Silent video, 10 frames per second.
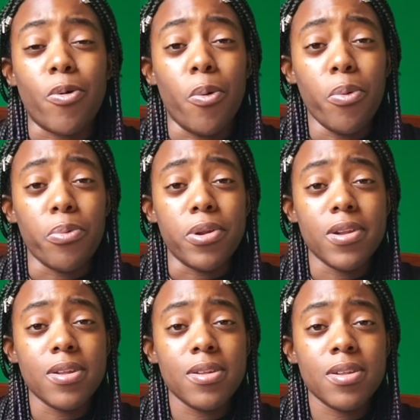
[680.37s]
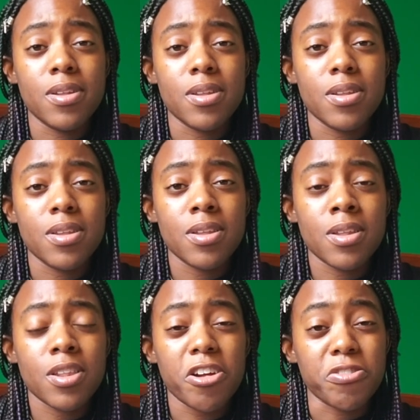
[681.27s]
coon.
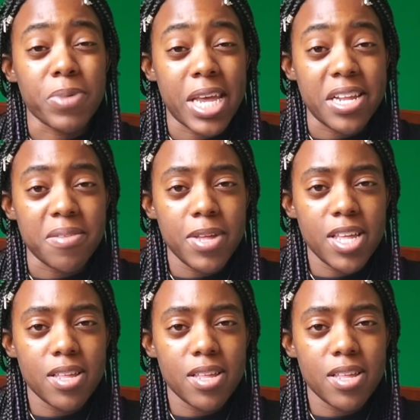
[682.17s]
Are you kidding me?